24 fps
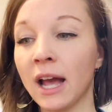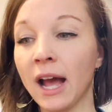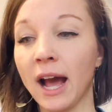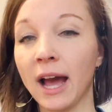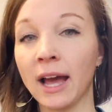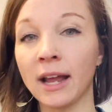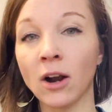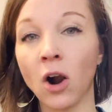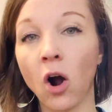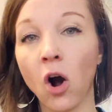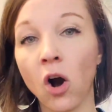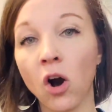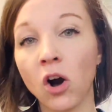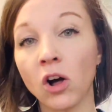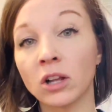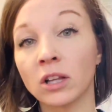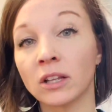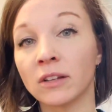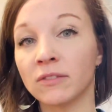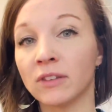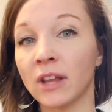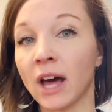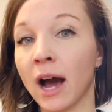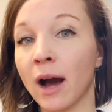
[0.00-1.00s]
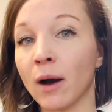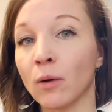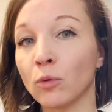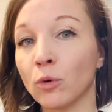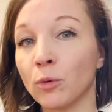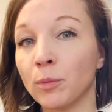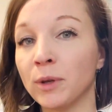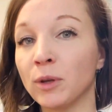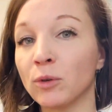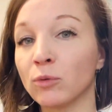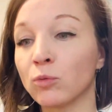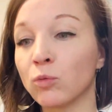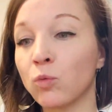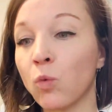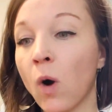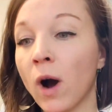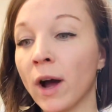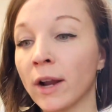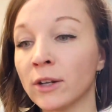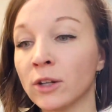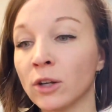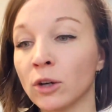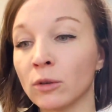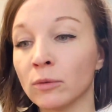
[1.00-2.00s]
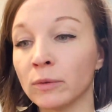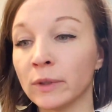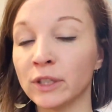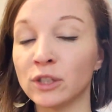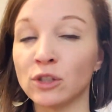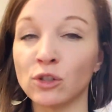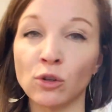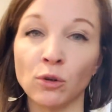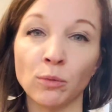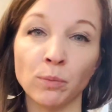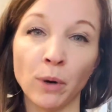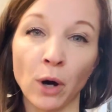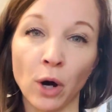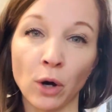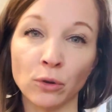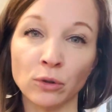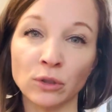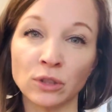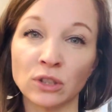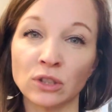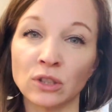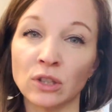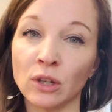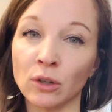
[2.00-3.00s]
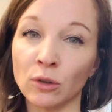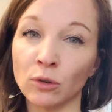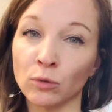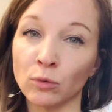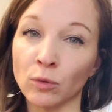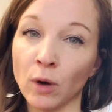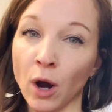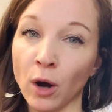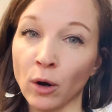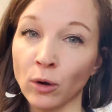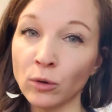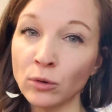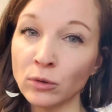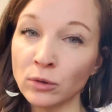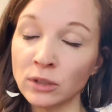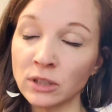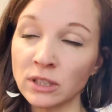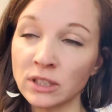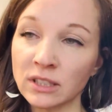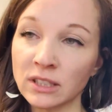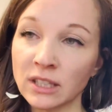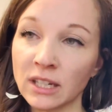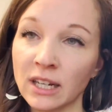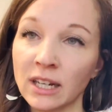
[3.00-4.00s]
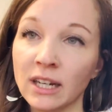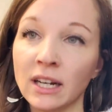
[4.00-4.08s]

and all of that will be one original post that grows.